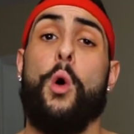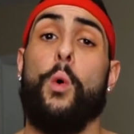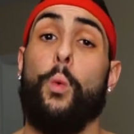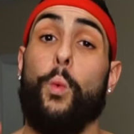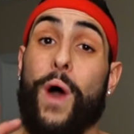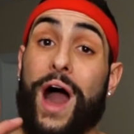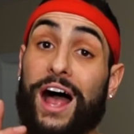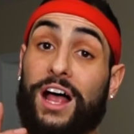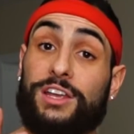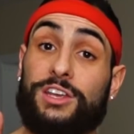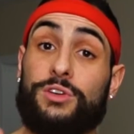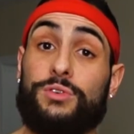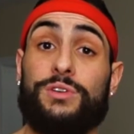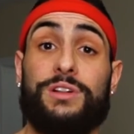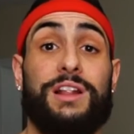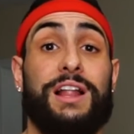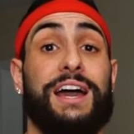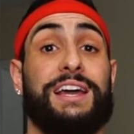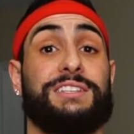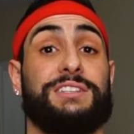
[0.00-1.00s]
while
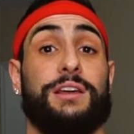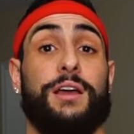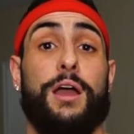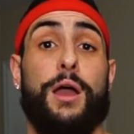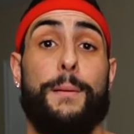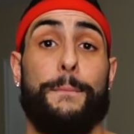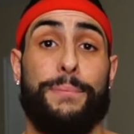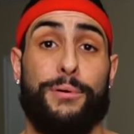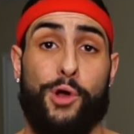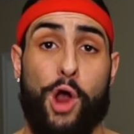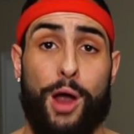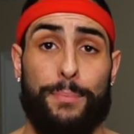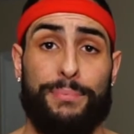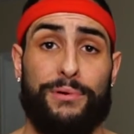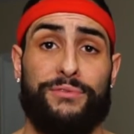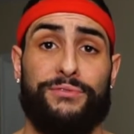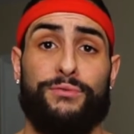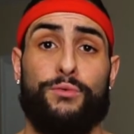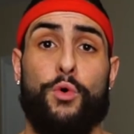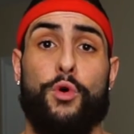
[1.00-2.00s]
utilizing
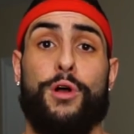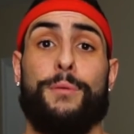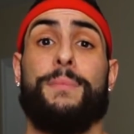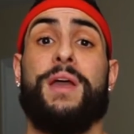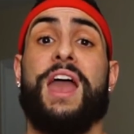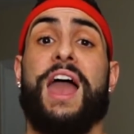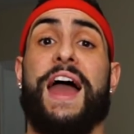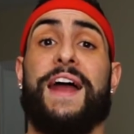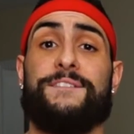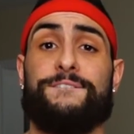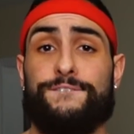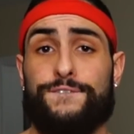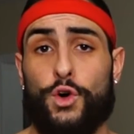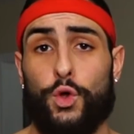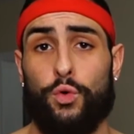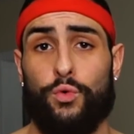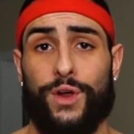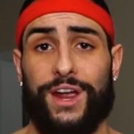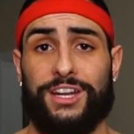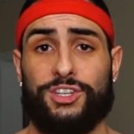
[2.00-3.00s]
proper form and
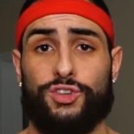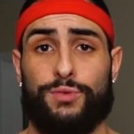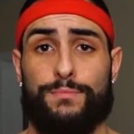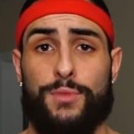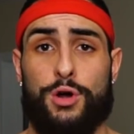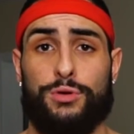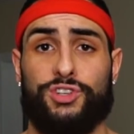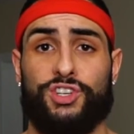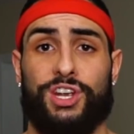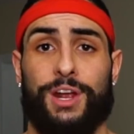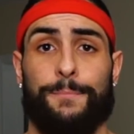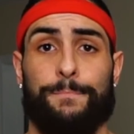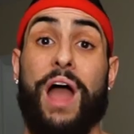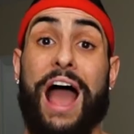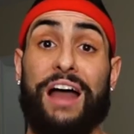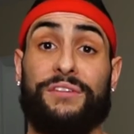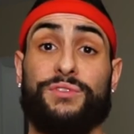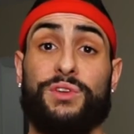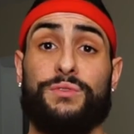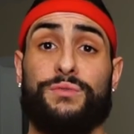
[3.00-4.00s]
full range of motion.
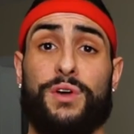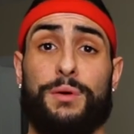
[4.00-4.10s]
After you've